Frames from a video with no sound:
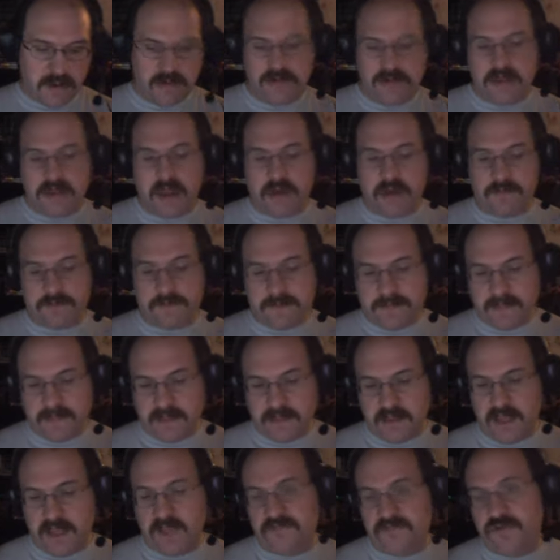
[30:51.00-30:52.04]
Now,
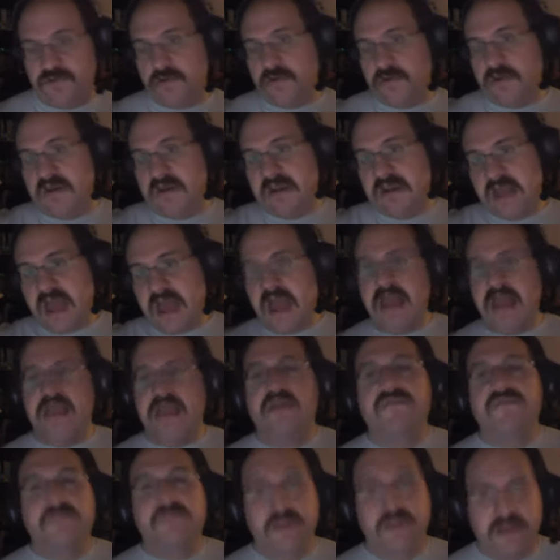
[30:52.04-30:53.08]
if you're not
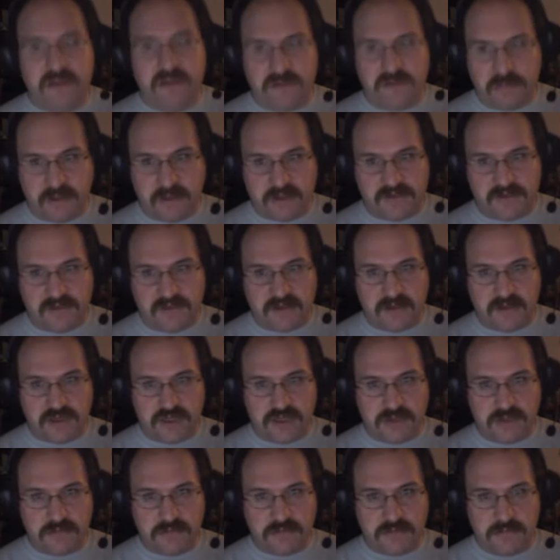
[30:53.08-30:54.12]
heavily into
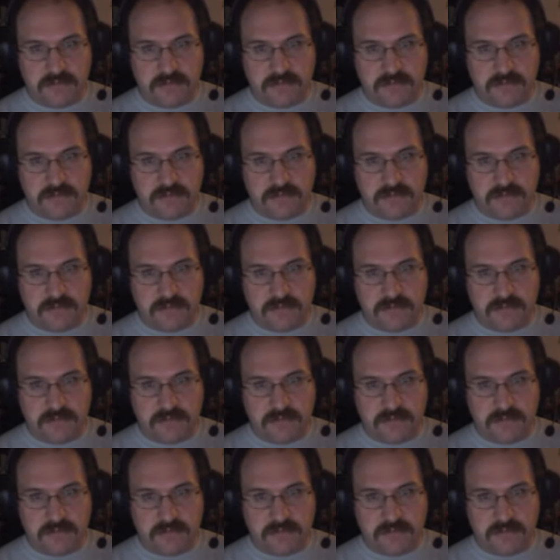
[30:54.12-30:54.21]
PlayStation,